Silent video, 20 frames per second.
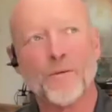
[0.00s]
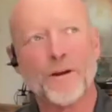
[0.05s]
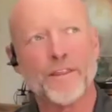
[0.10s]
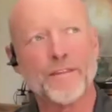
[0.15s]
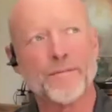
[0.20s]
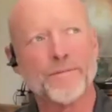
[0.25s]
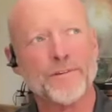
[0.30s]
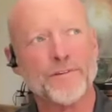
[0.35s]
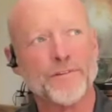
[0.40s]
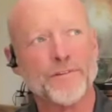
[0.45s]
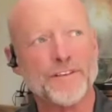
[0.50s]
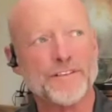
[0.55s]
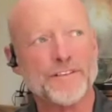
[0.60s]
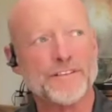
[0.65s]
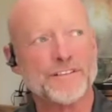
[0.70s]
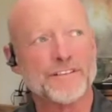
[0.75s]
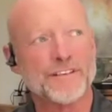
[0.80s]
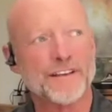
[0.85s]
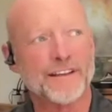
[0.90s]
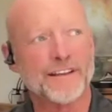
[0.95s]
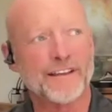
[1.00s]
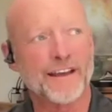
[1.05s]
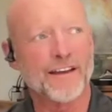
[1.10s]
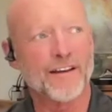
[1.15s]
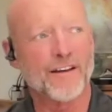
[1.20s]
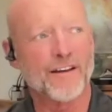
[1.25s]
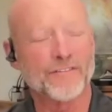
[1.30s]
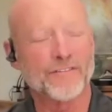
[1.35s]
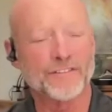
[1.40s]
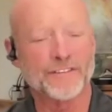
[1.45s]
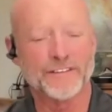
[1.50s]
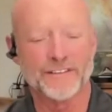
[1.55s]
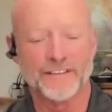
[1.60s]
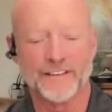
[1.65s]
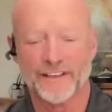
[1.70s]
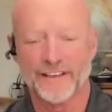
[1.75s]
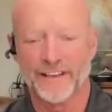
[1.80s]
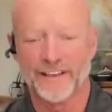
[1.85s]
well, one of the beauties uh, I often